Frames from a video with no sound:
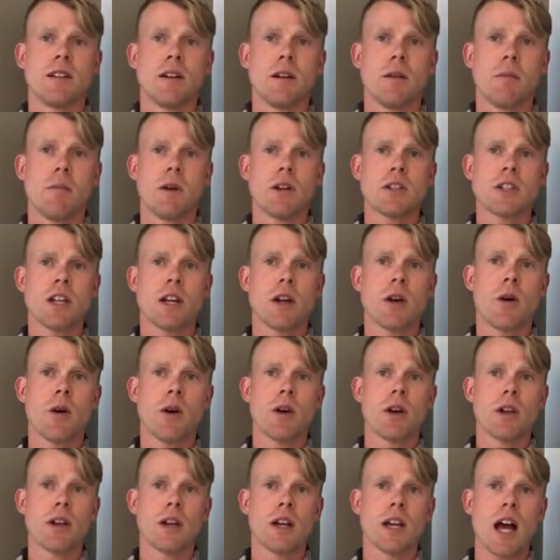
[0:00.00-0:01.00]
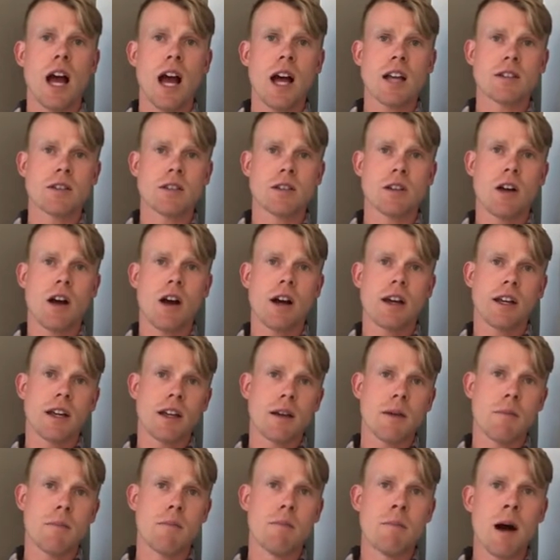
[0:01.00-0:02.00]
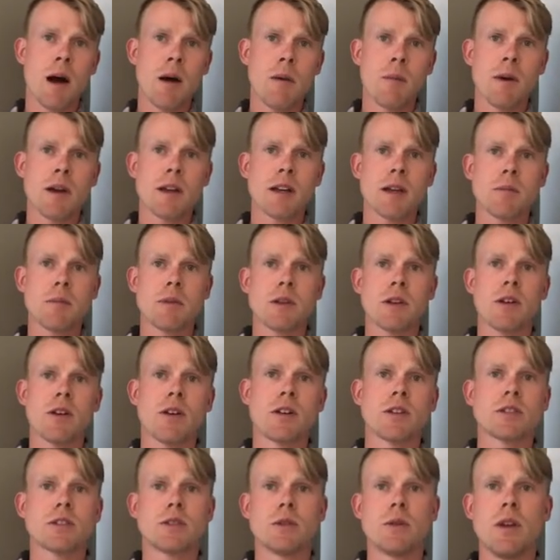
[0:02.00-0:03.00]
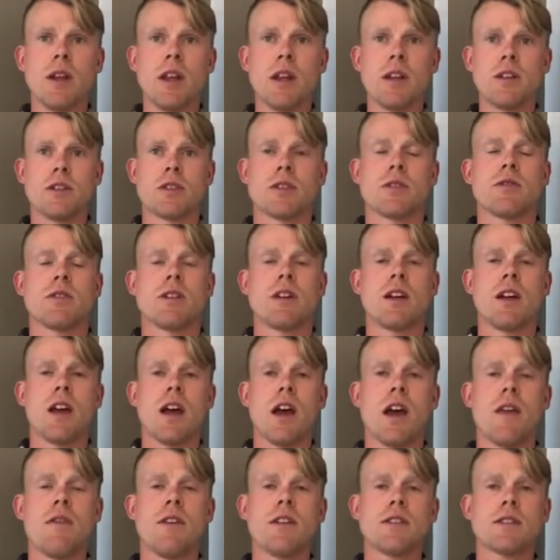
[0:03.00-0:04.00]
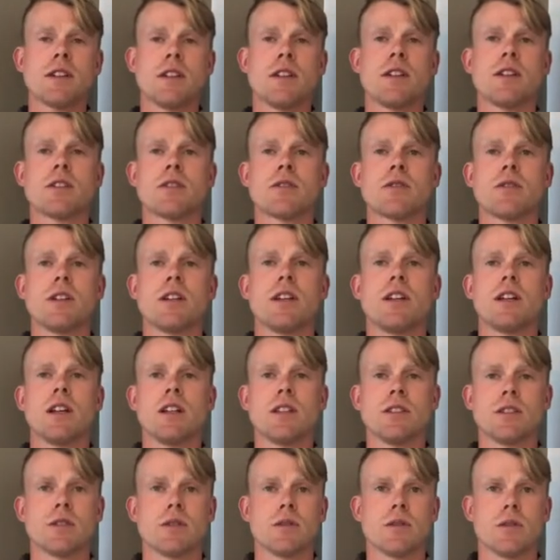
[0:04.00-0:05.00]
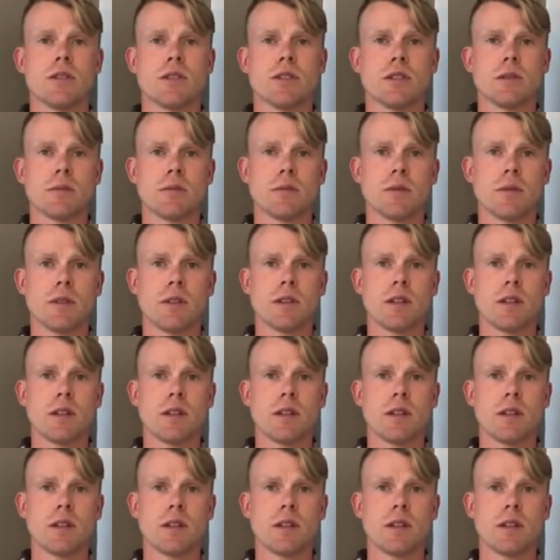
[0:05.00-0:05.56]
Much like oil and gas or logging, mountain biking belongs to an industry, and this industry is tourism.